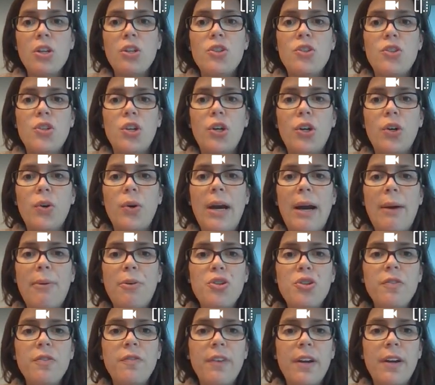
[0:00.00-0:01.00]
So how
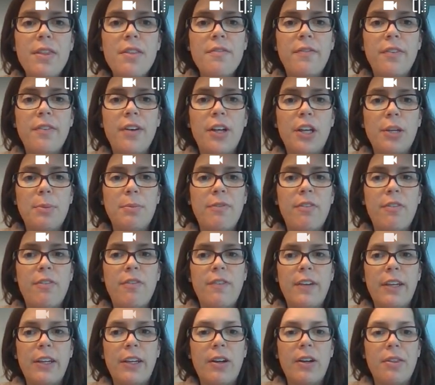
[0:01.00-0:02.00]
would you find the volume of the
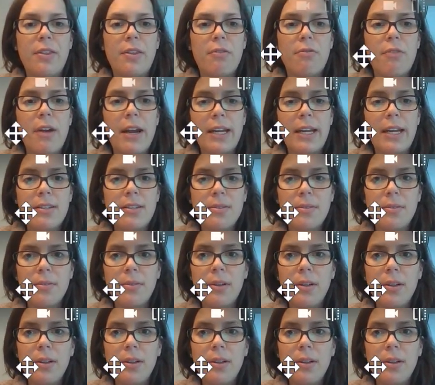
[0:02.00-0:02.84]
figure at the right?